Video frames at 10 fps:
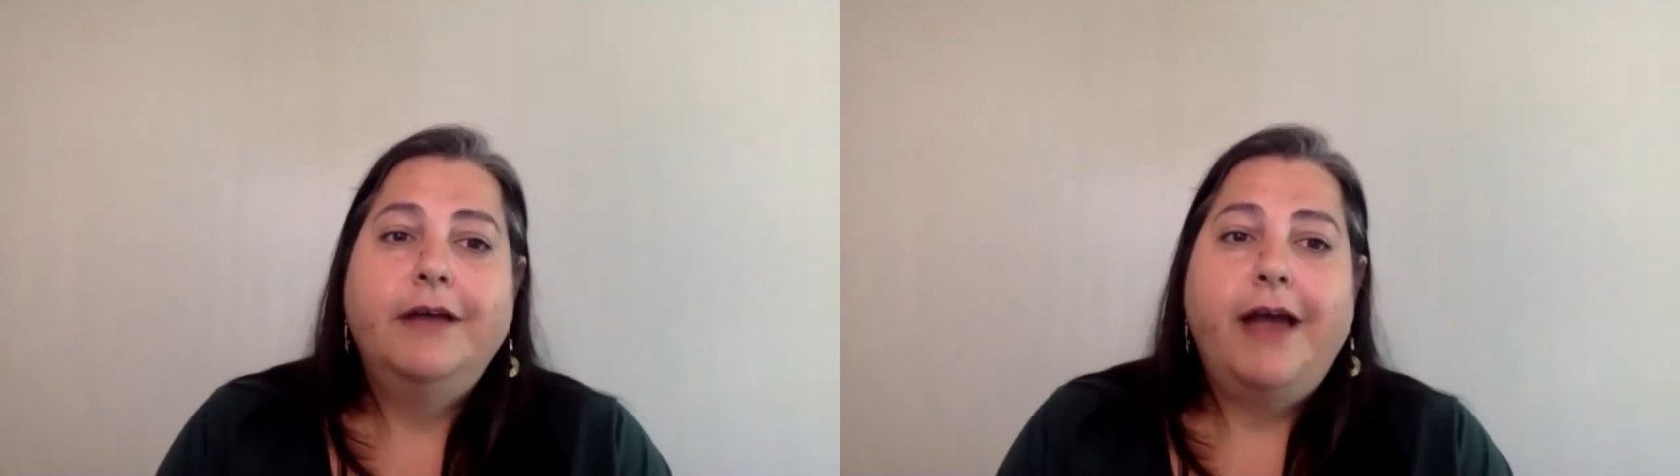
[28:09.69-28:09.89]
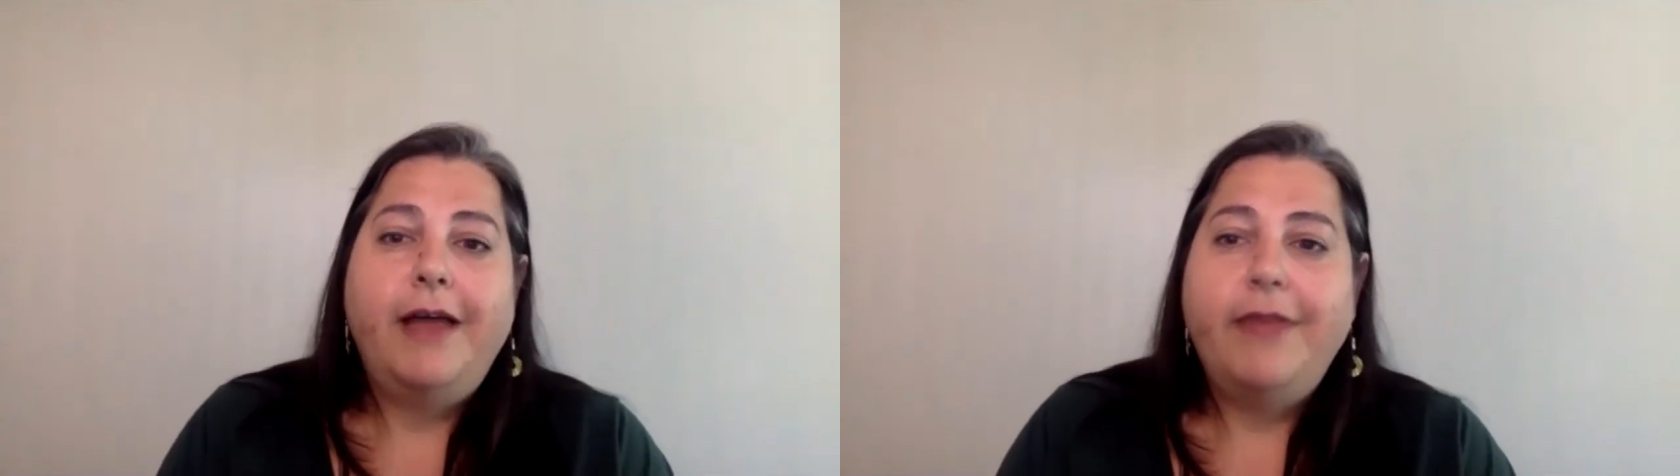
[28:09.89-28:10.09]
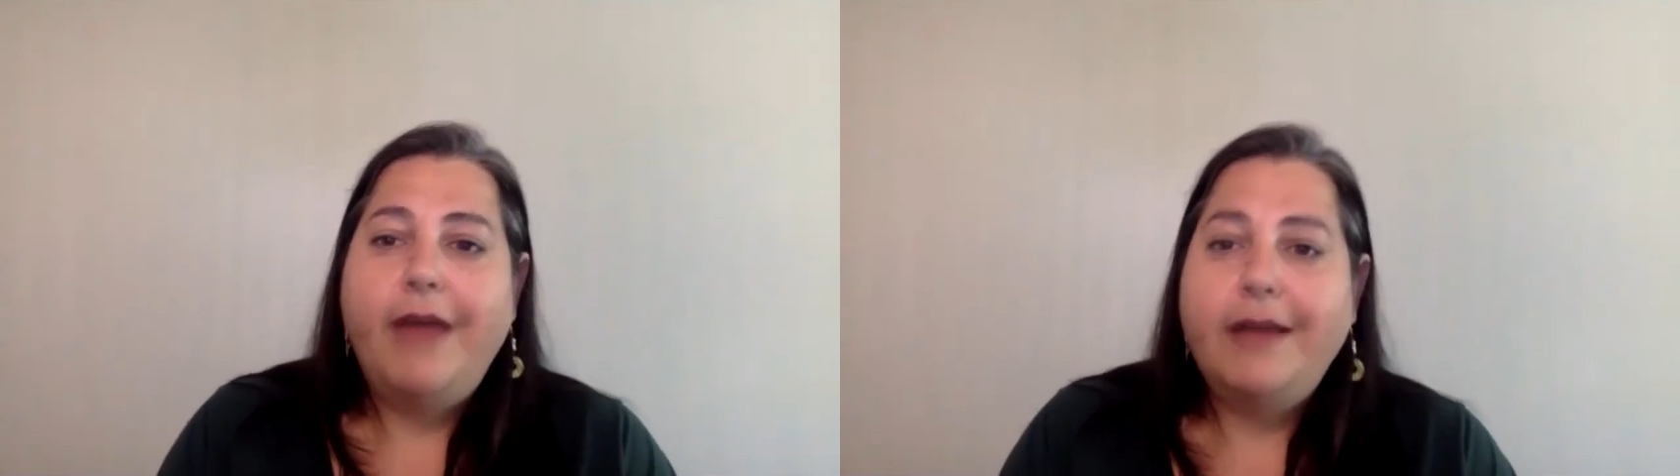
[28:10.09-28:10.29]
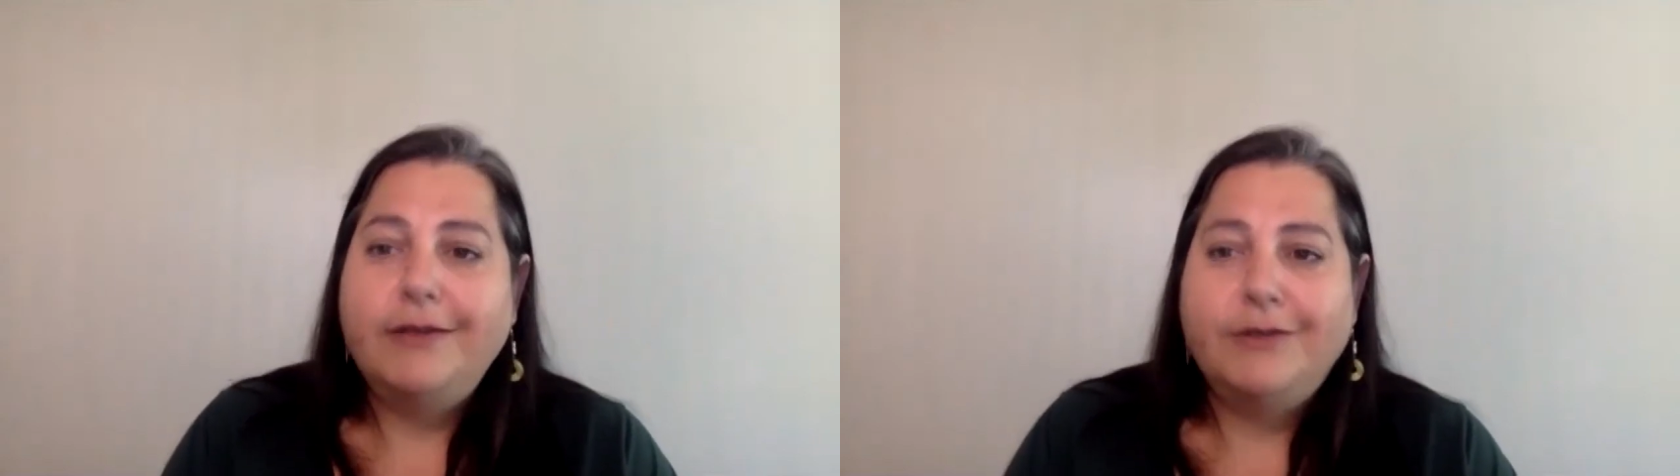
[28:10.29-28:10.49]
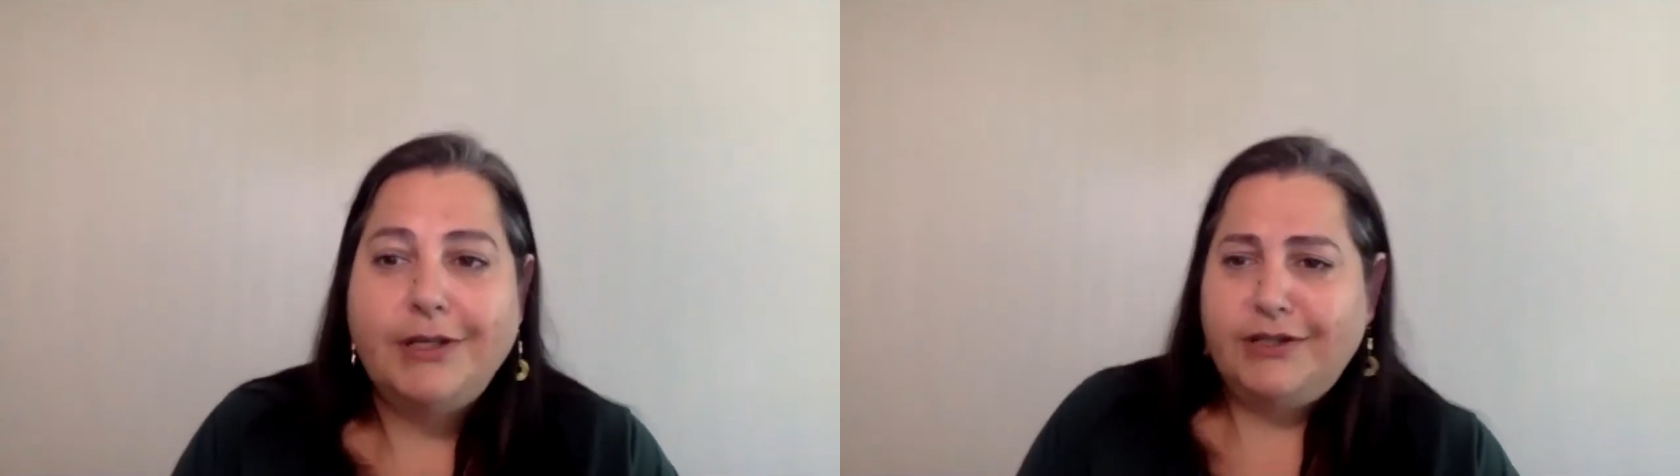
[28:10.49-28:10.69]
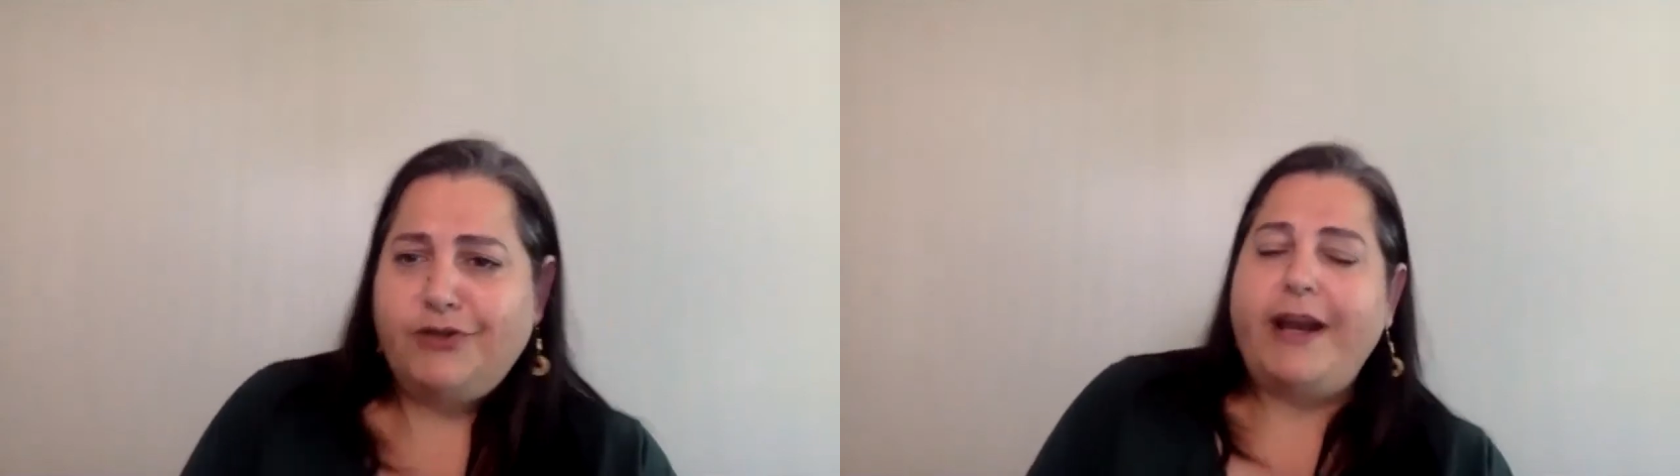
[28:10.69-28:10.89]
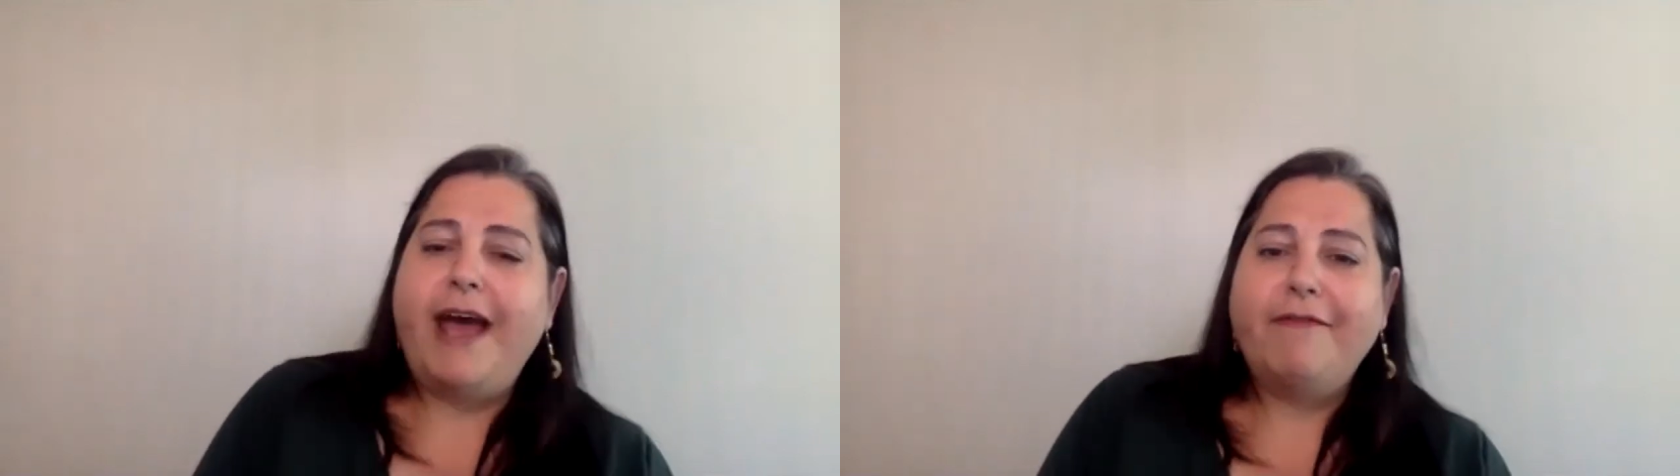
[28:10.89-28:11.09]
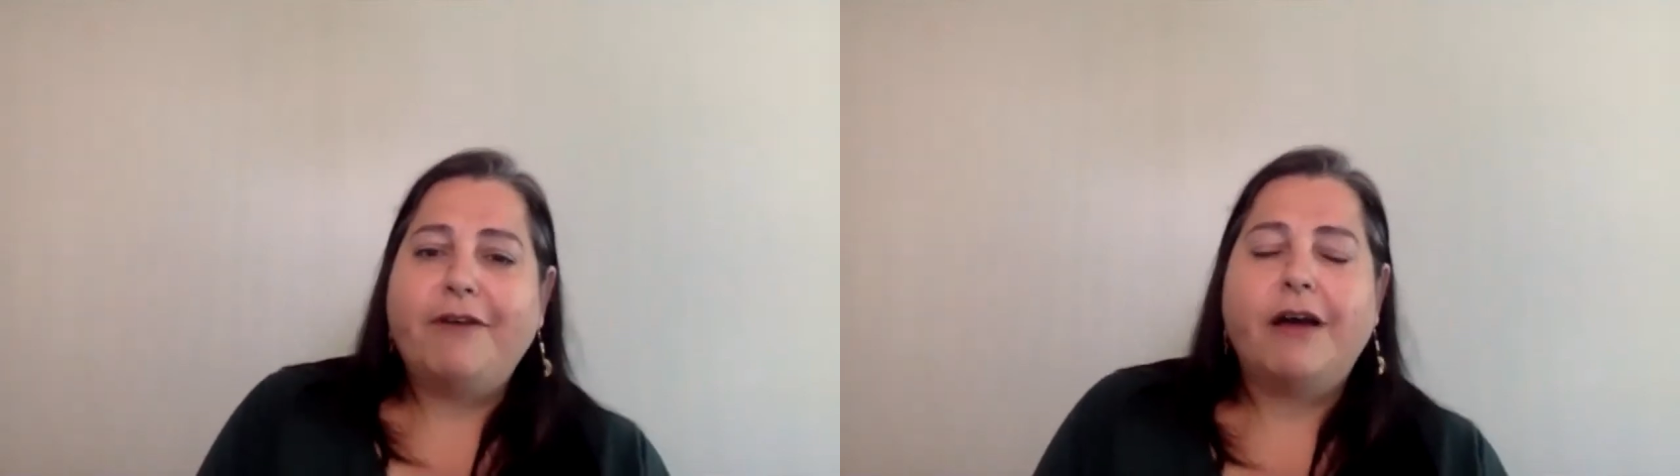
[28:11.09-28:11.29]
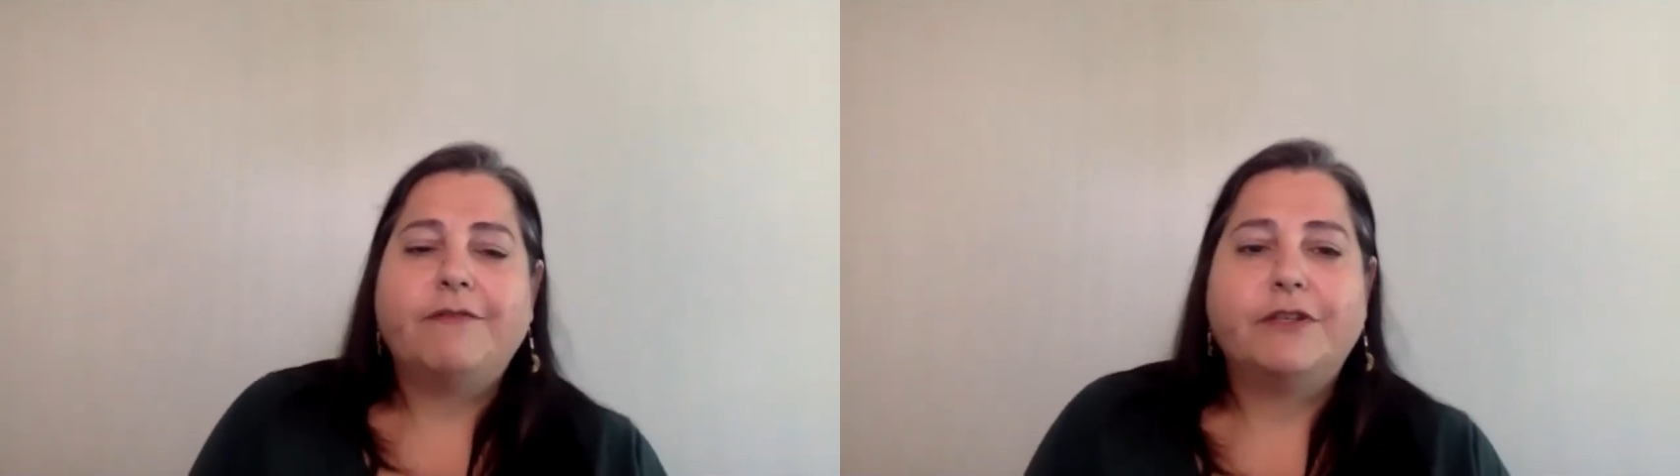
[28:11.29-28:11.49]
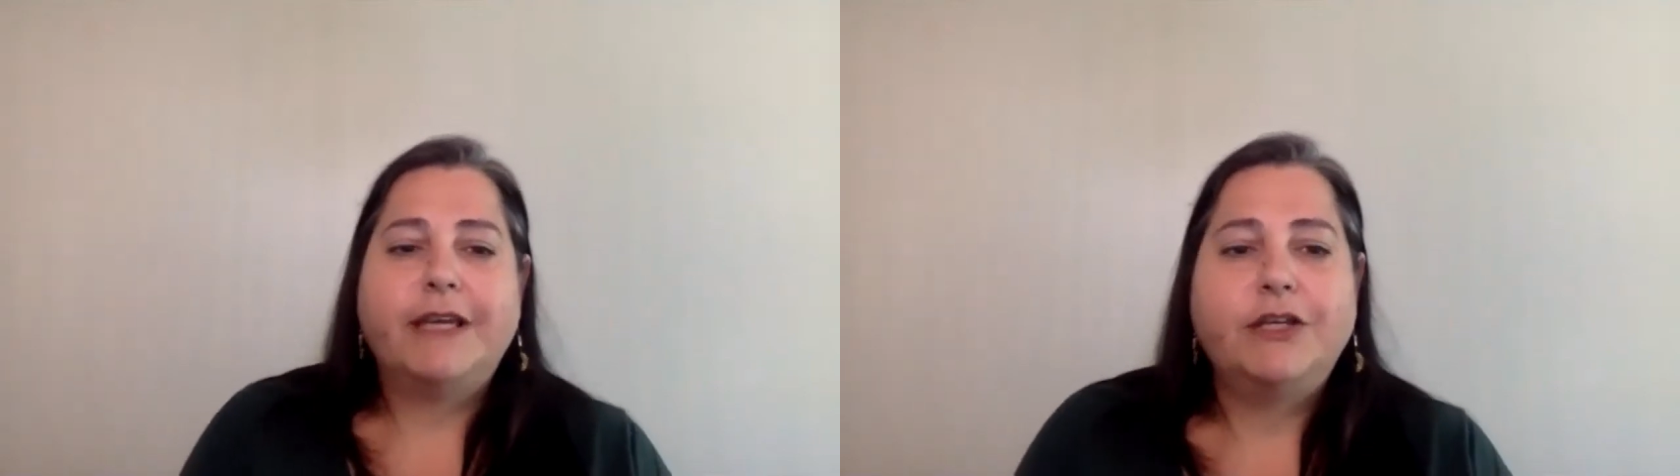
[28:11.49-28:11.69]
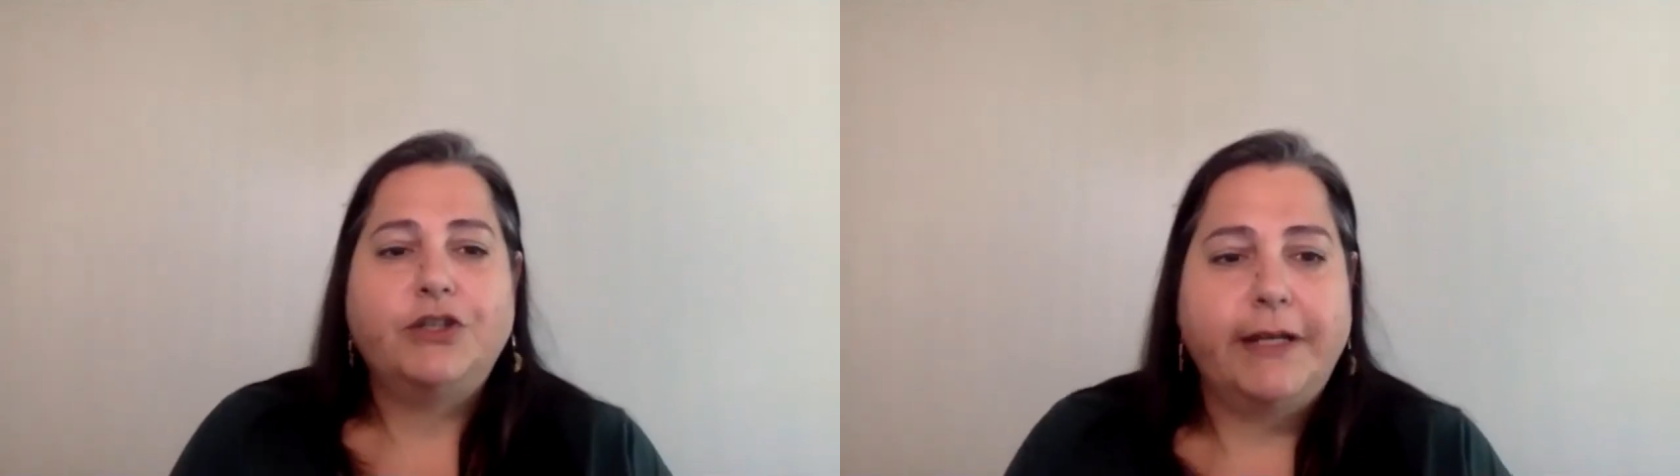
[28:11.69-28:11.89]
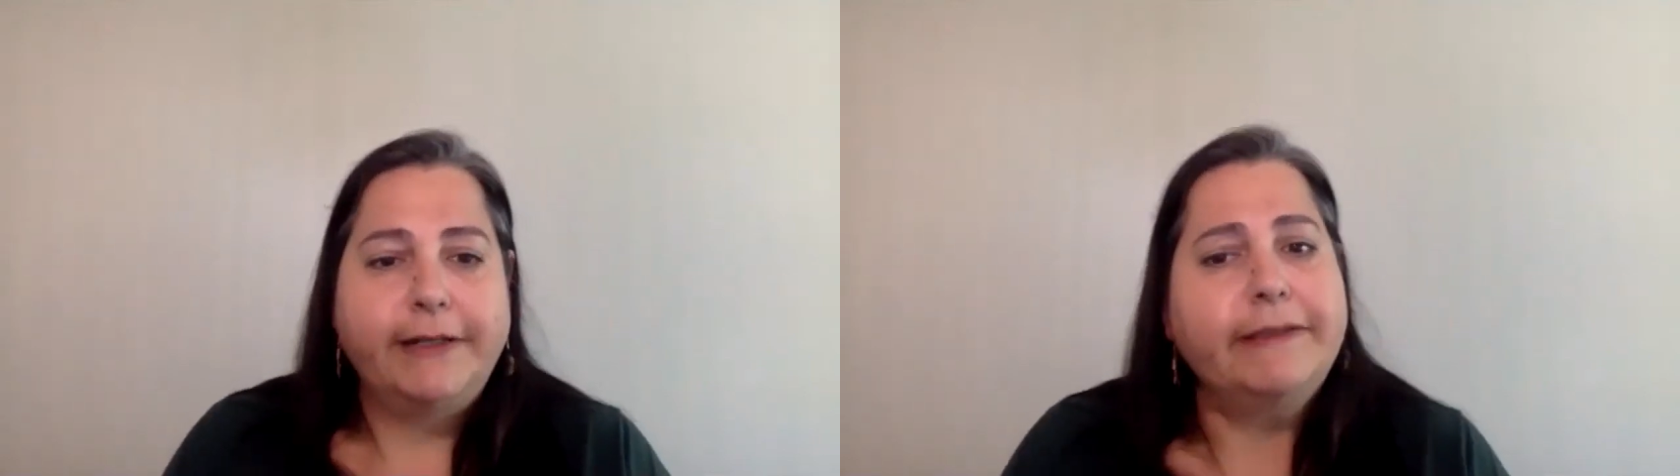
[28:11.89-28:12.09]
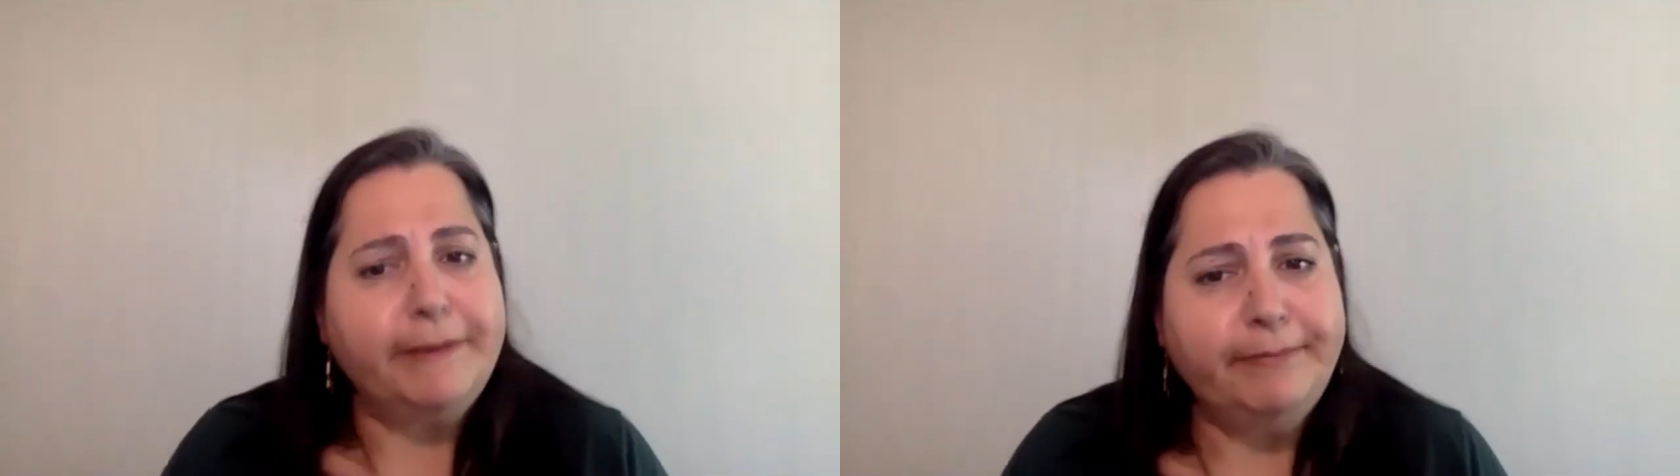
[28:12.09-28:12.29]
and then just try to have conversations.